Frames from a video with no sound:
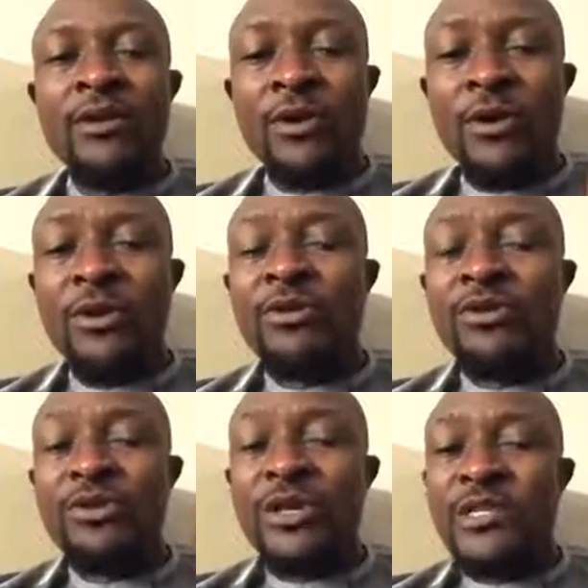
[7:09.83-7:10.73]
All
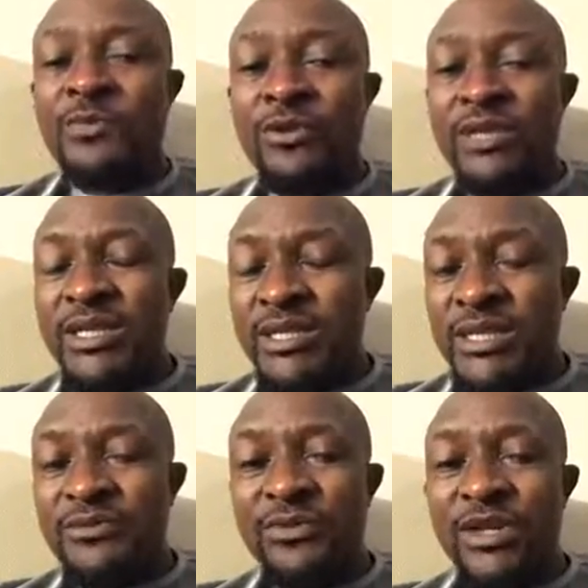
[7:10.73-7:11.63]

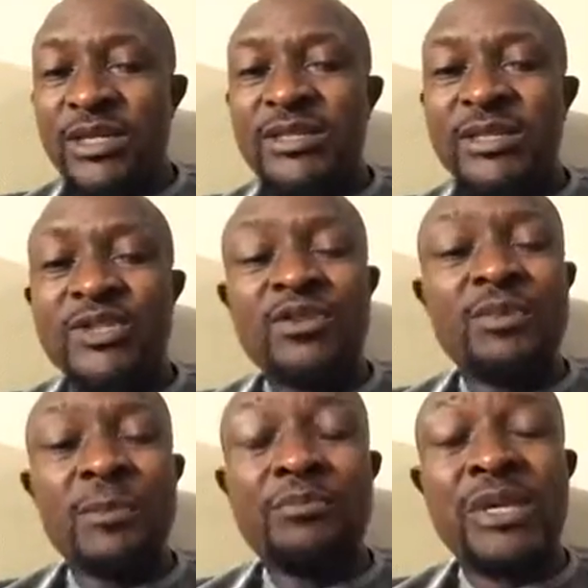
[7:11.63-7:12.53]
correspondences, for instance, should
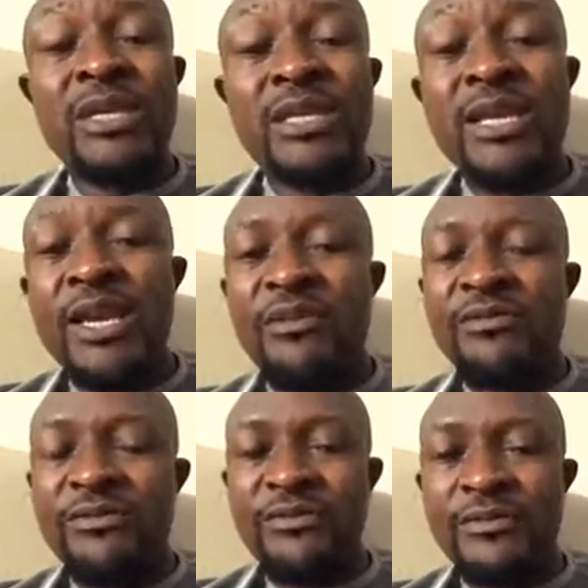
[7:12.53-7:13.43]
be
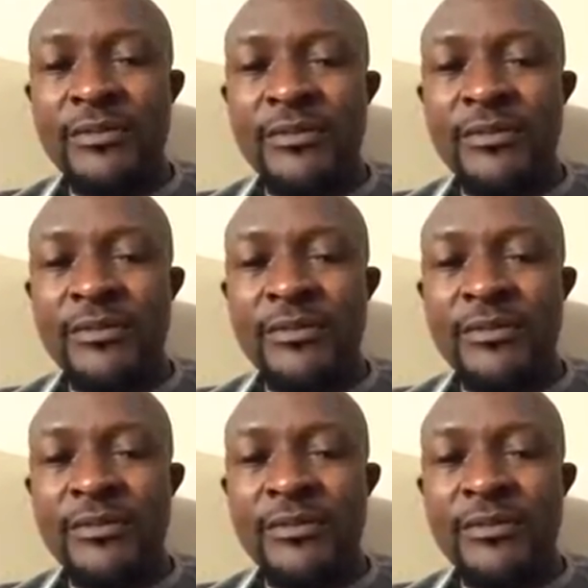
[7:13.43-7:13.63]
PDF.